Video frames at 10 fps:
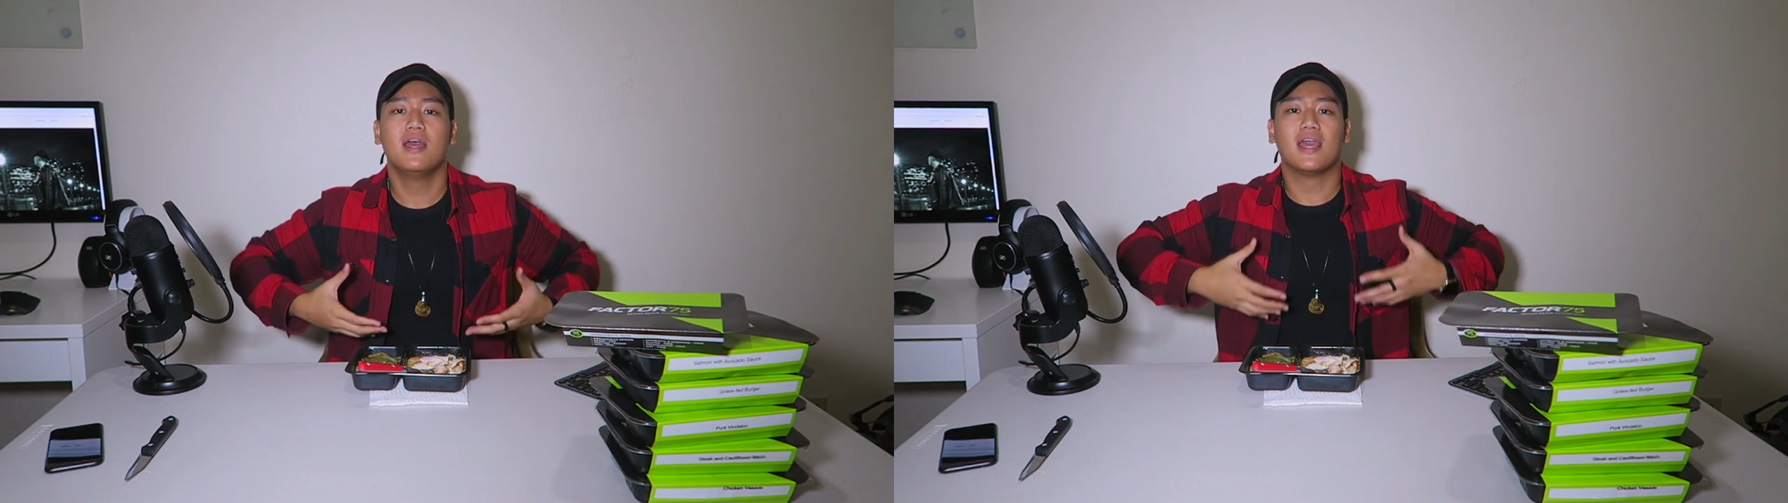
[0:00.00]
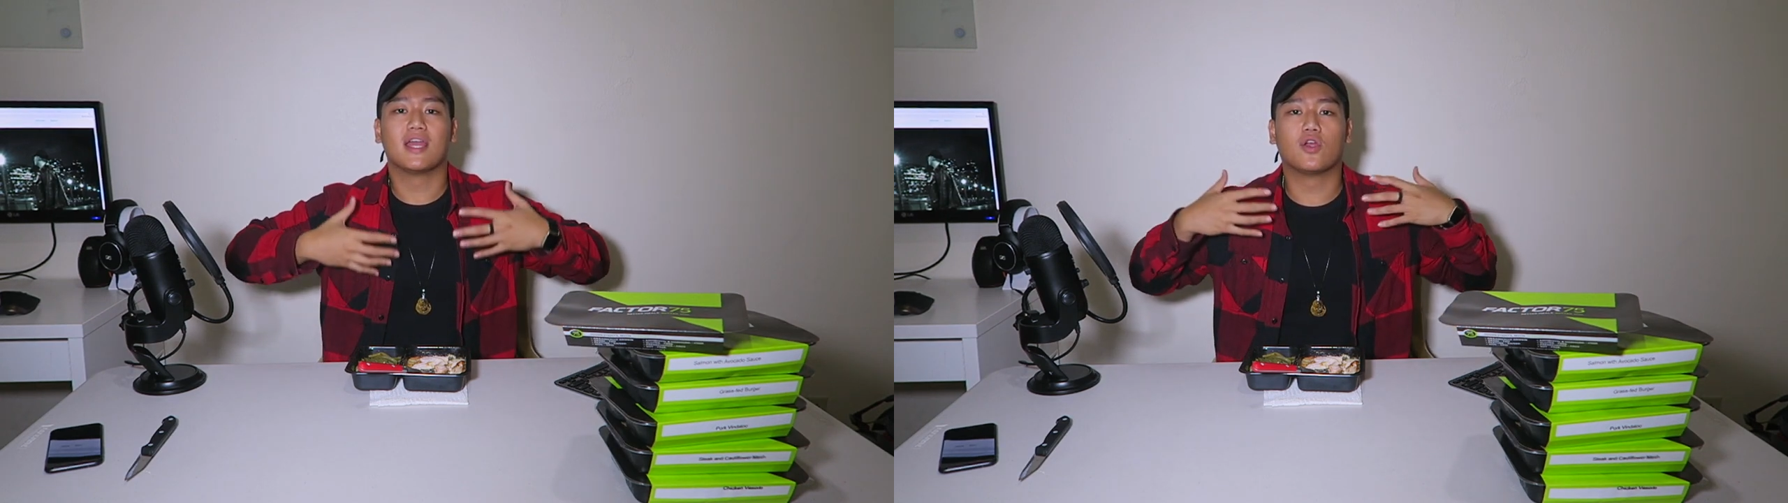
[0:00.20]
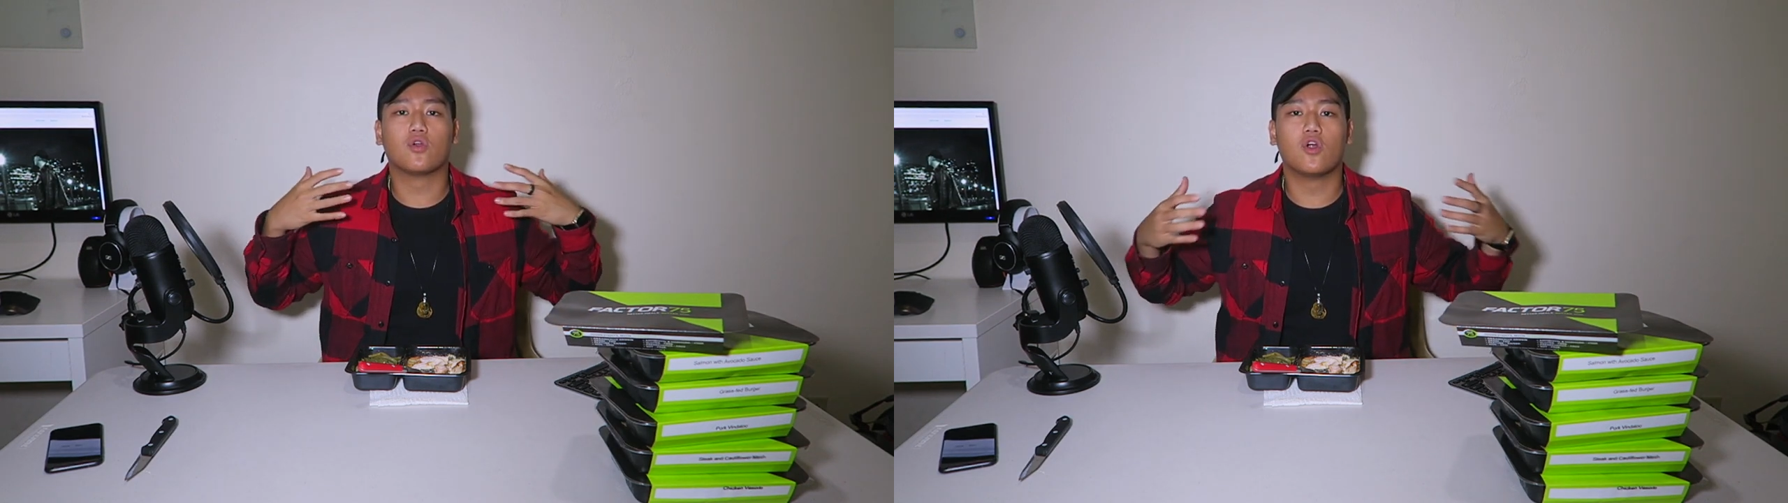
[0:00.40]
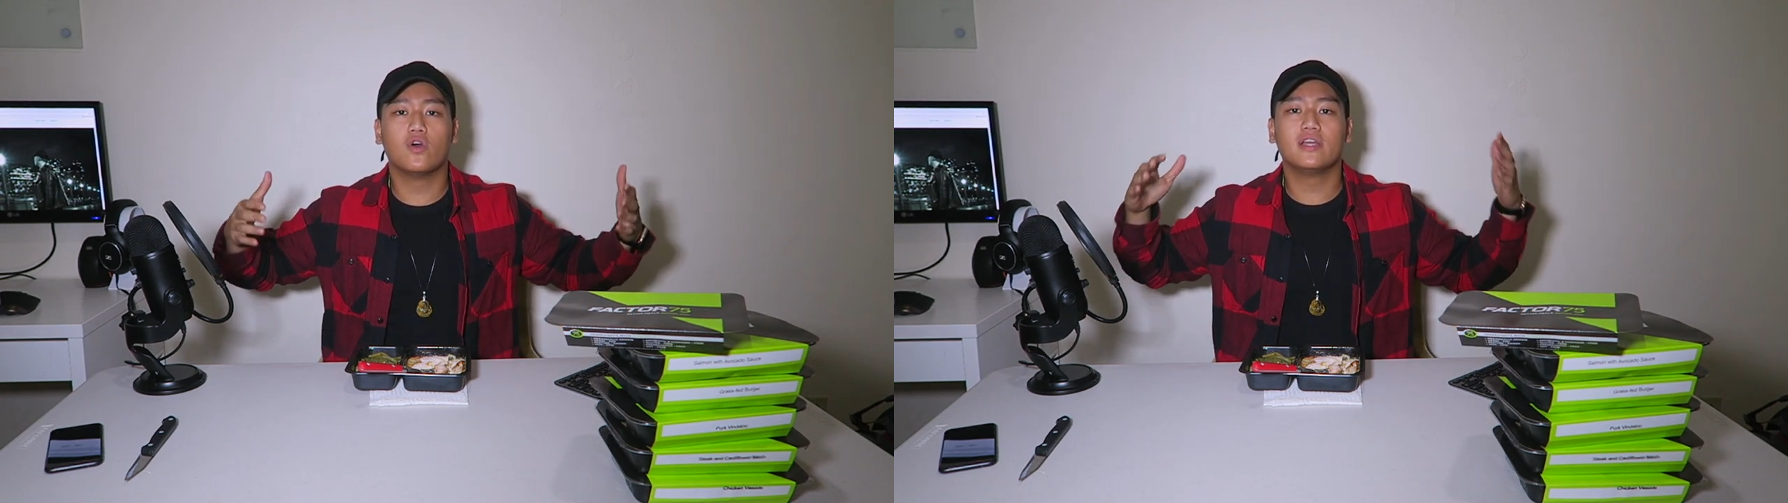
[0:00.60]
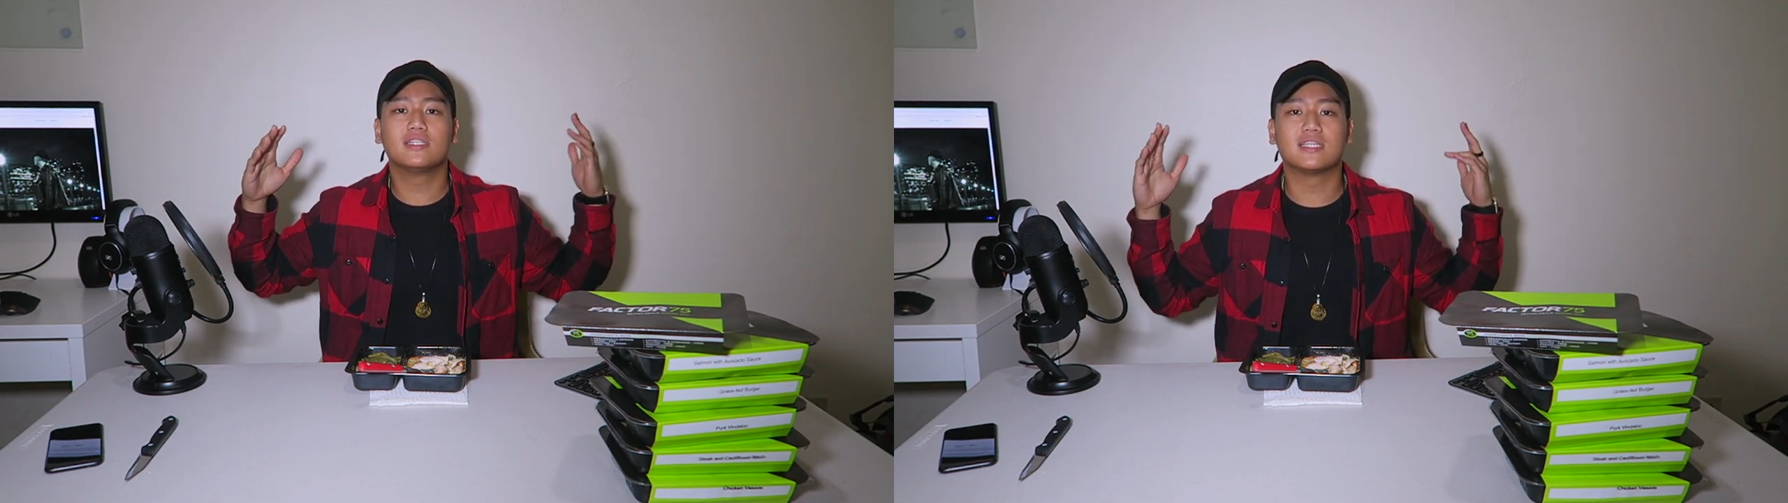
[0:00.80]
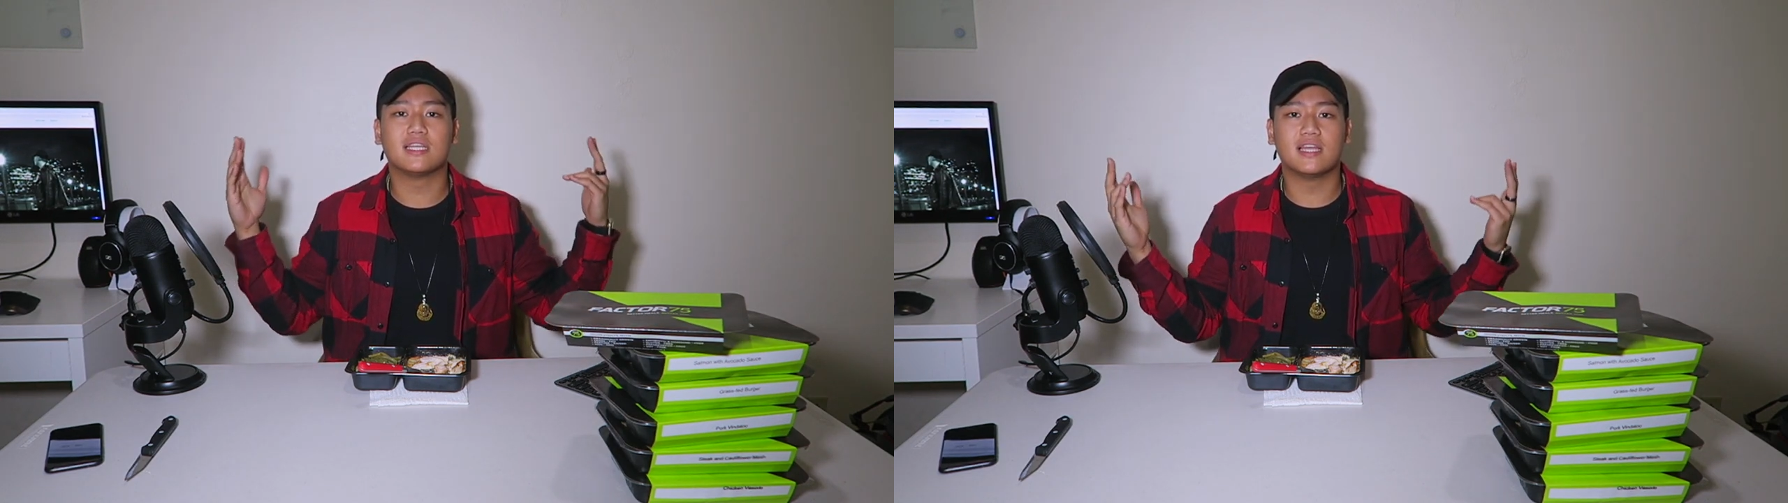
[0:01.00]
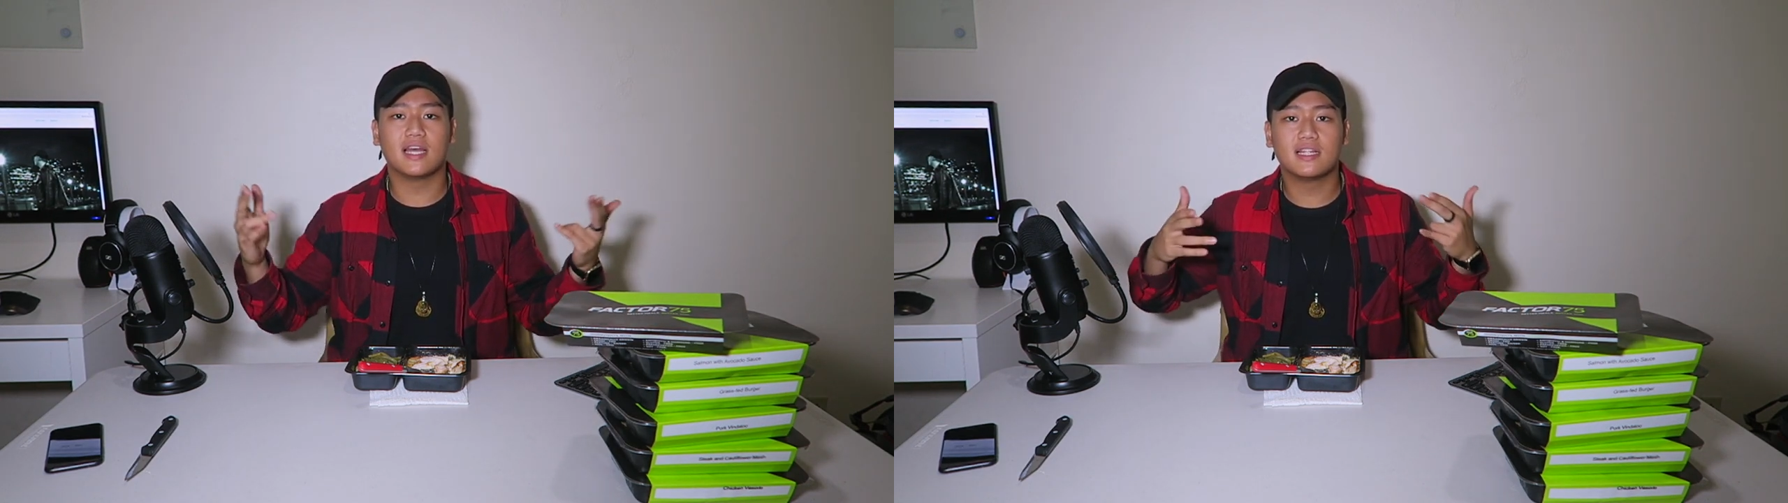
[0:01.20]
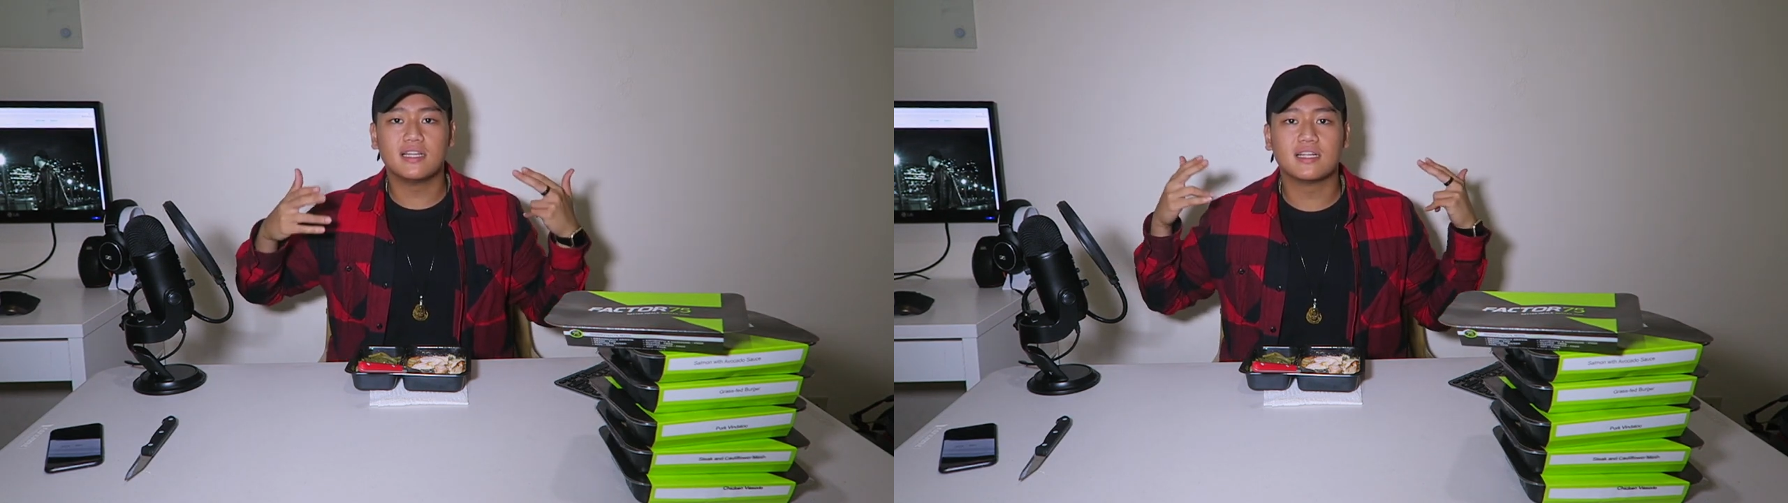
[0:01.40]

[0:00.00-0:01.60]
and growing together